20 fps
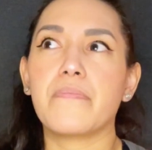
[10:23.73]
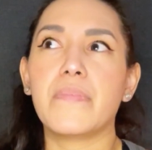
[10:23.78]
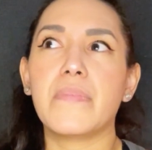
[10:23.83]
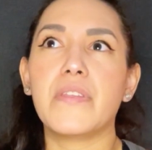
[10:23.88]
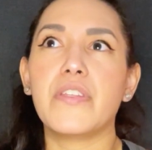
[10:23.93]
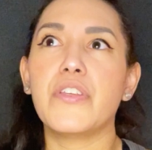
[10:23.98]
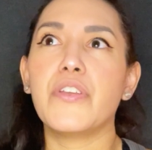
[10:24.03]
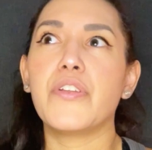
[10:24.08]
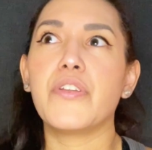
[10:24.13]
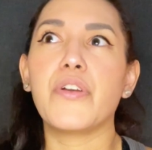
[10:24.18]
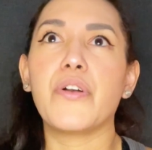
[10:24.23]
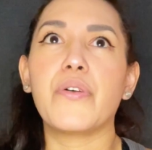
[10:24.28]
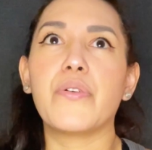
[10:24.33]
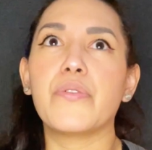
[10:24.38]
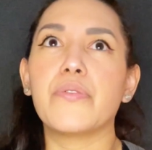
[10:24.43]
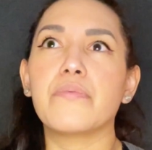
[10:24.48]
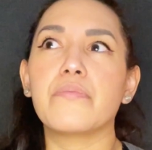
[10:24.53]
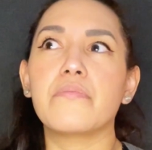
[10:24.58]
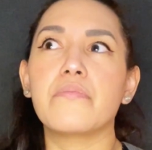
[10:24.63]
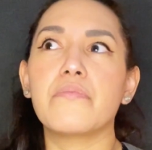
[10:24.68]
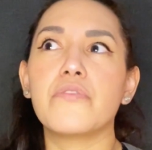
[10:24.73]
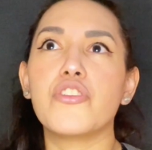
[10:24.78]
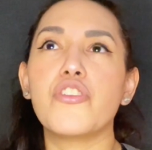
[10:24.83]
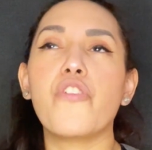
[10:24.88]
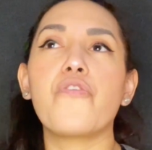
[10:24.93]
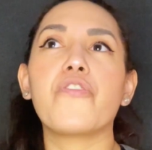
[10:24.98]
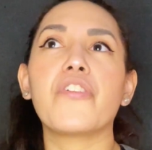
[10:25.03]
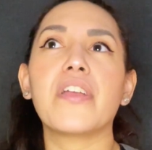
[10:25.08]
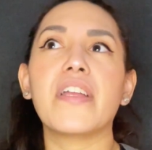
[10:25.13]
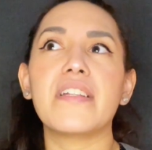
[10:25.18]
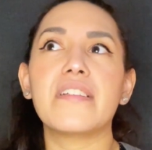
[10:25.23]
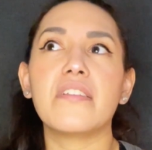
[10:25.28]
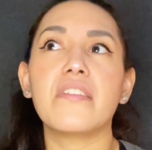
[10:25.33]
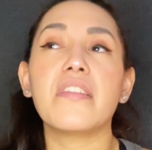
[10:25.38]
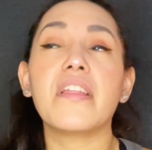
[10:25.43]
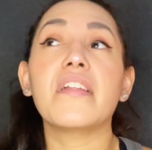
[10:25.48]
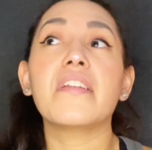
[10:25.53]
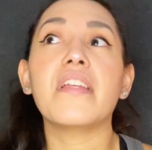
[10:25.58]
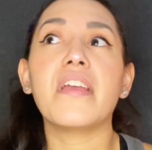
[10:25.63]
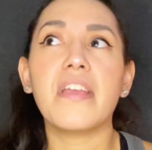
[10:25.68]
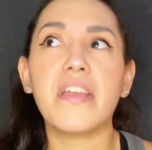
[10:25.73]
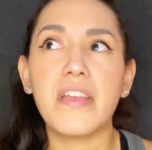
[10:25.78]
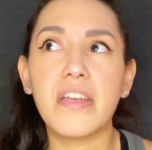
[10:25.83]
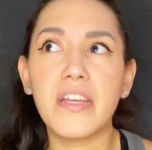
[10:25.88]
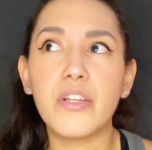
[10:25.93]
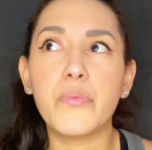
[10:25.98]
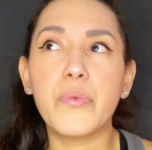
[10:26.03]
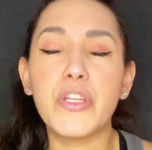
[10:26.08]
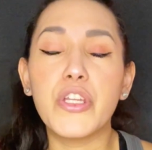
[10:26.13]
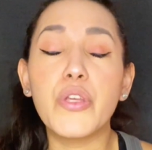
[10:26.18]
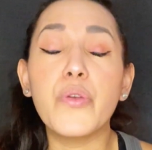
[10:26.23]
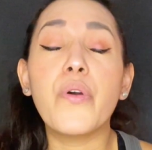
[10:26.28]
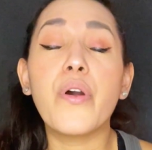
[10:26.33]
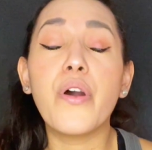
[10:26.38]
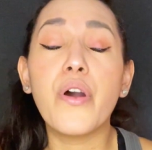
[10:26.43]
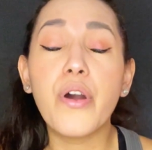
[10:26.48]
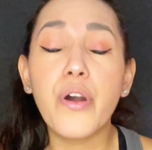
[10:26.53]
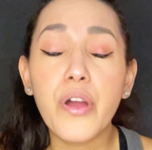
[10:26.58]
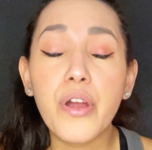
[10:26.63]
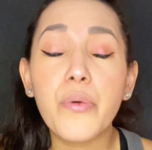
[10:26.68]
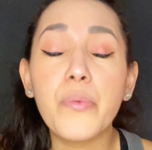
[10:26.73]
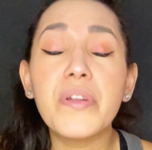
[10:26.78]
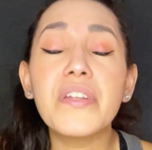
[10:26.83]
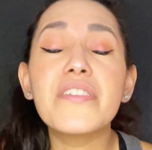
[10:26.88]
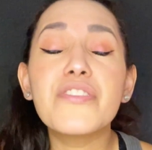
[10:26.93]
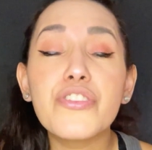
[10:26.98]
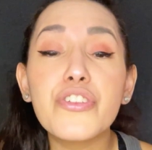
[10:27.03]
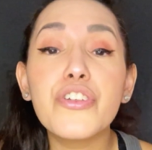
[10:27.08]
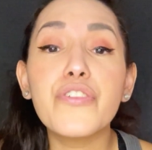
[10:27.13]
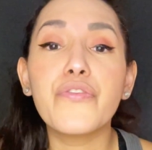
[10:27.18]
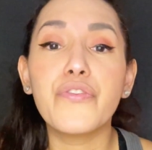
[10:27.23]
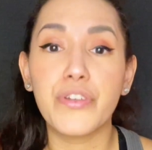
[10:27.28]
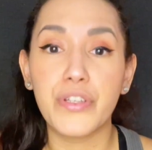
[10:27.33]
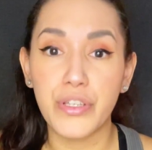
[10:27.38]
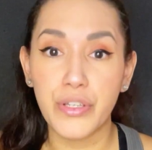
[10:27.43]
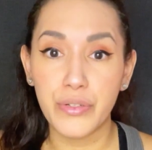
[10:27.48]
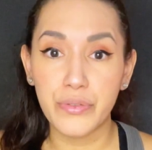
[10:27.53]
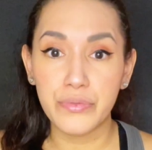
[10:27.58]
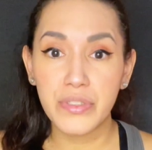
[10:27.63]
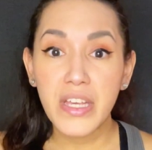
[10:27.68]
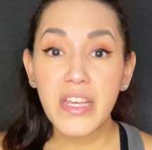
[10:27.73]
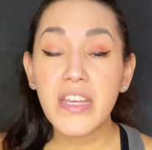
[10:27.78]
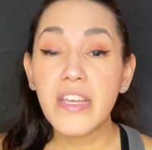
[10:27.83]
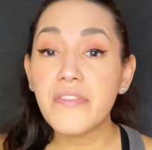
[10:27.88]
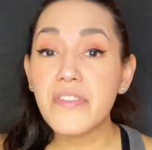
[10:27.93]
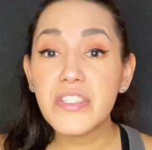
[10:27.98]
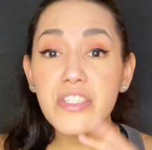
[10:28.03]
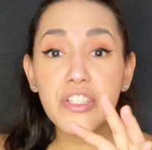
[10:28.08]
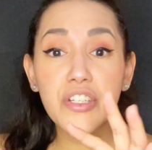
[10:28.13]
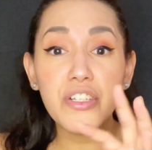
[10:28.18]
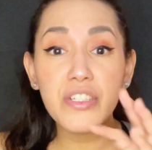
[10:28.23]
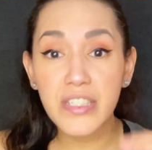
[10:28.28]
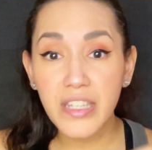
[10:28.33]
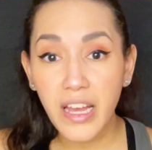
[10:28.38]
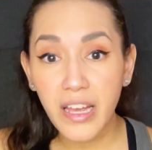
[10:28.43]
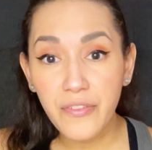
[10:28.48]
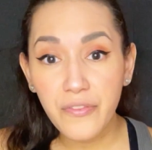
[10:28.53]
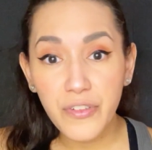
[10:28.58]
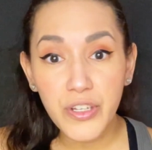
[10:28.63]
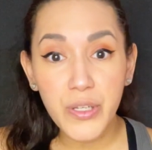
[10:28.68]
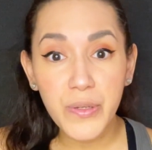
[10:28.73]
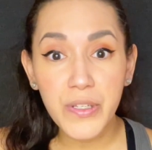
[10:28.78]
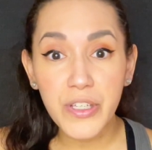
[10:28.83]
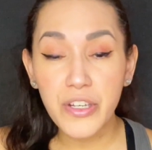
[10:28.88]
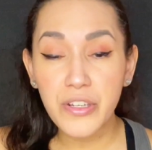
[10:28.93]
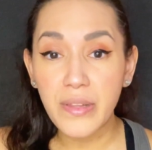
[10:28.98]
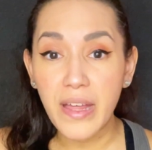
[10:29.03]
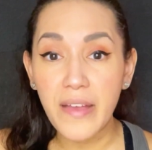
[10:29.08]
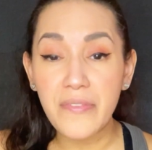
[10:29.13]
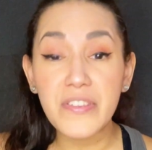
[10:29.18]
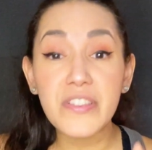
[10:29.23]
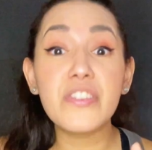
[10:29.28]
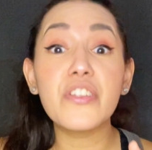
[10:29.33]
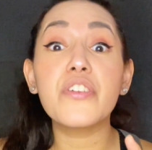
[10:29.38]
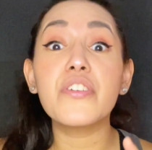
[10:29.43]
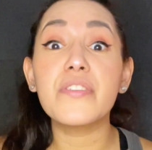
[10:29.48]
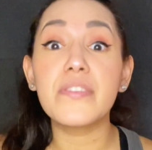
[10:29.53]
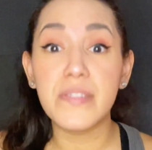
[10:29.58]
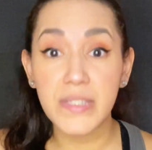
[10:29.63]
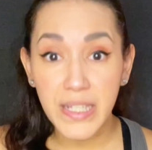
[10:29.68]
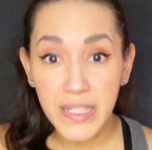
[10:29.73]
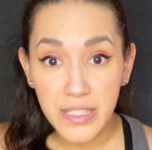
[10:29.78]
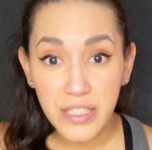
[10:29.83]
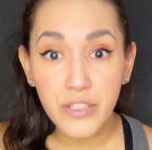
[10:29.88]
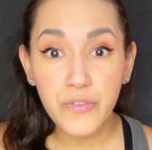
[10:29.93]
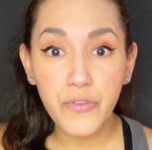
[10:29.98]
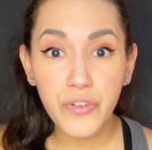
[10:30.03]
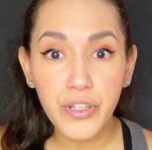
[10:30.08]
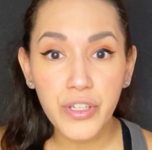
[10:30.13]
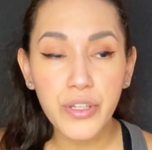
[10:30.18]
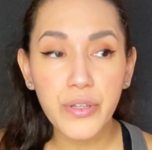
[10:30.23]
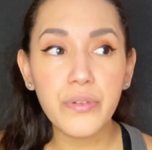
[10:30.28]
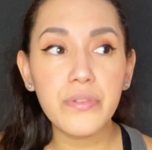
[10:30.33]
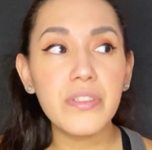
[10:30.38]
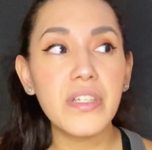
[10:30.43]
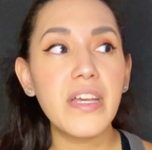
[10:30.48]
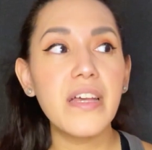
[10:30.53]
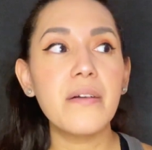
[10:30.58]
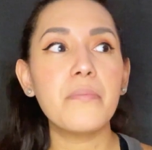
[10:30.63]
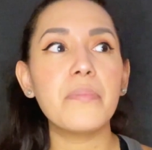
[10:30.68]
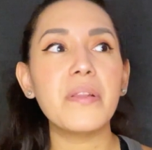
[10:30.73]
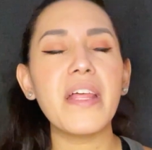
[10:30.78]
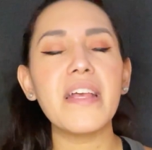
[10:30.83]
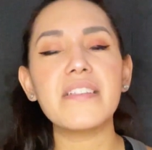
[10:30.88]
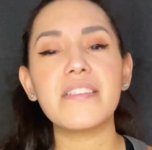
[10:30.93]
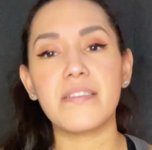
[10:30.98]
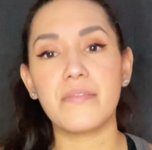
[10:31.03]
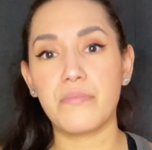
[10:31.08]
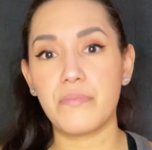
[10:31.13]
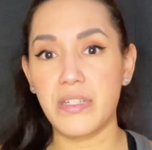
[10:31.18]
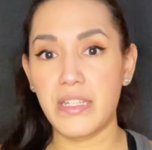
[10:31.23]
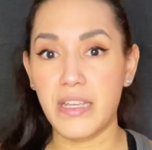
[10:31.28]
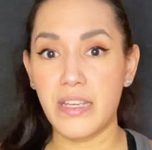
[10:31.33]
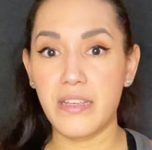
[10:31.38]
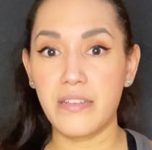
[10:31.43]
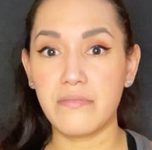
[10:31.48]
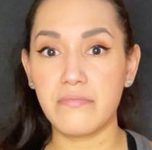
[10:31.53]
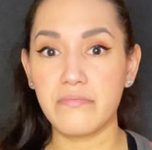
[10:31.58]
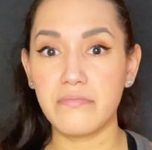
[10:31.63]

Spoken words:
you know, don't forget to lend a hand when it's good for you. If it's a good time for you in your life, it's a good season for you, bless somebody.